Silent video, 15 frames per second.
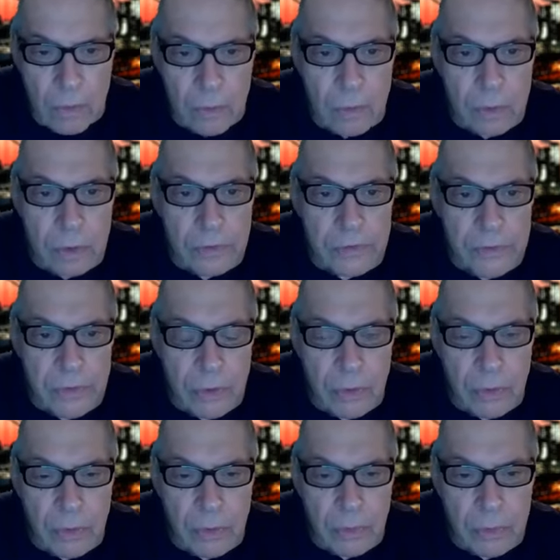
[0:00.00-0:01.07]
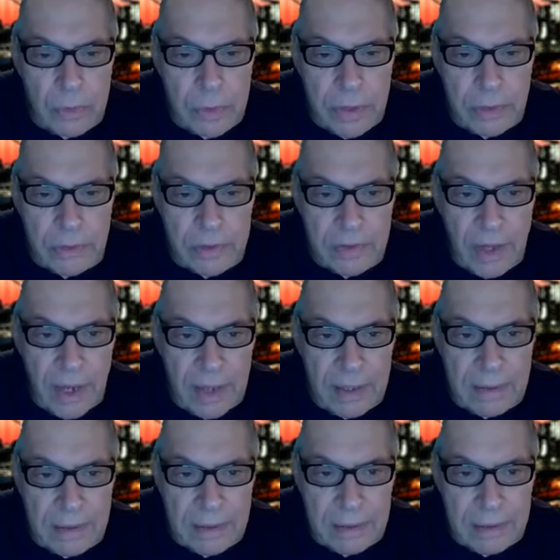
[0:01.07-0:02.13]
Also, Neera
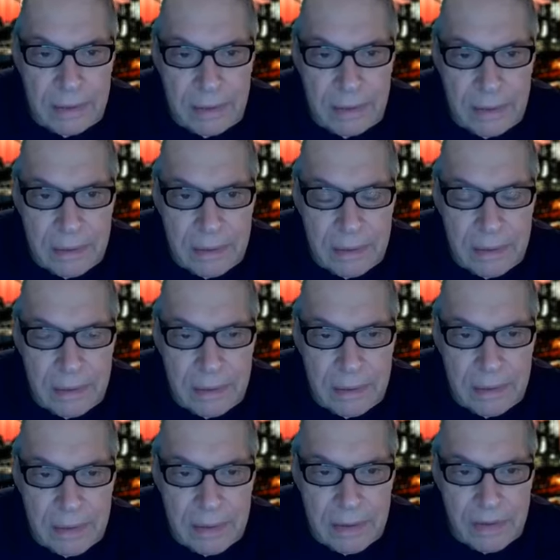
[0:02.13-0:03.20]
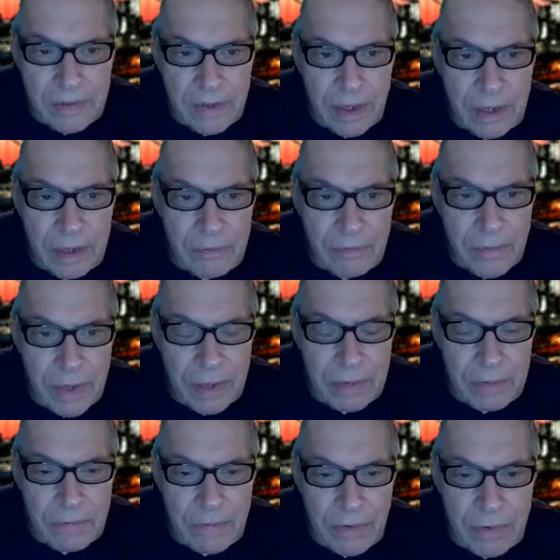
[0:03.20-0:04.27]
Tanden is getting vetted
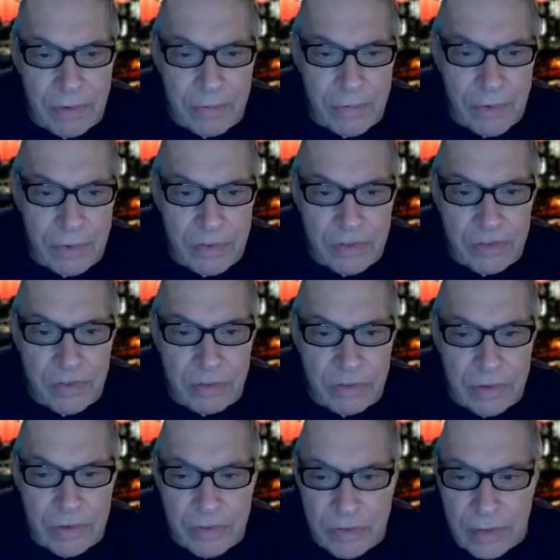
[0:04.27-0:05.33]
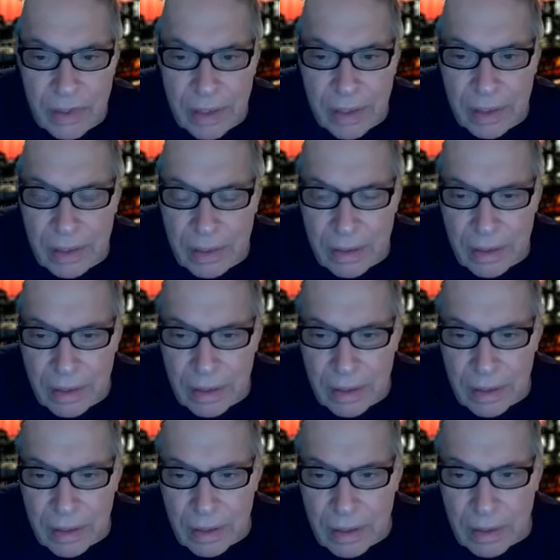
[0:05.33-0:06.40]
very, very seriously
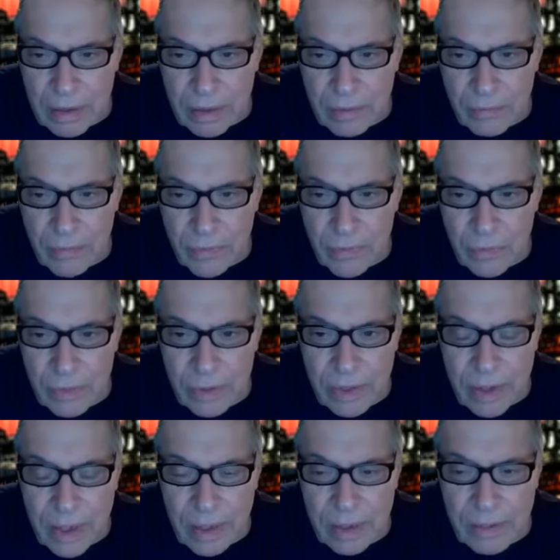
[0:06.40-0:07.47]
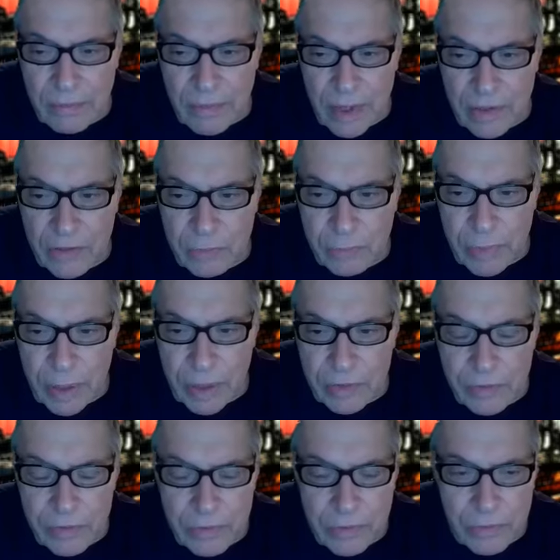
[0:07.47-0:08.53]
for the negative
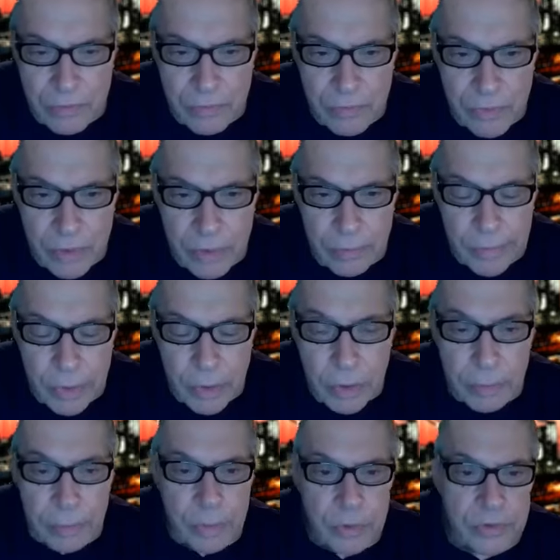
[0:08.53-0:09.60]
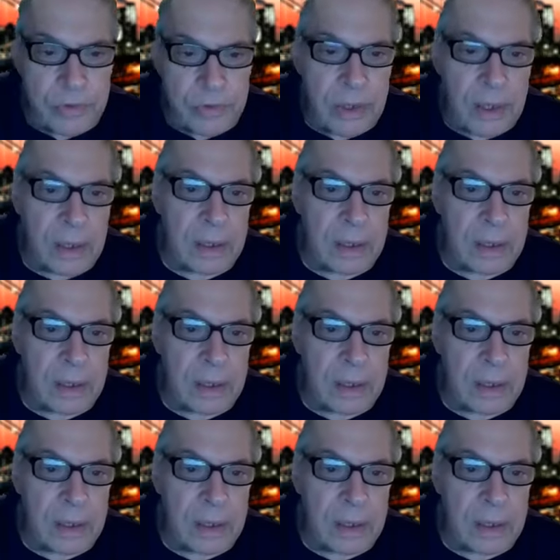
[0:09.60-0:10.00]
aspects of her personality.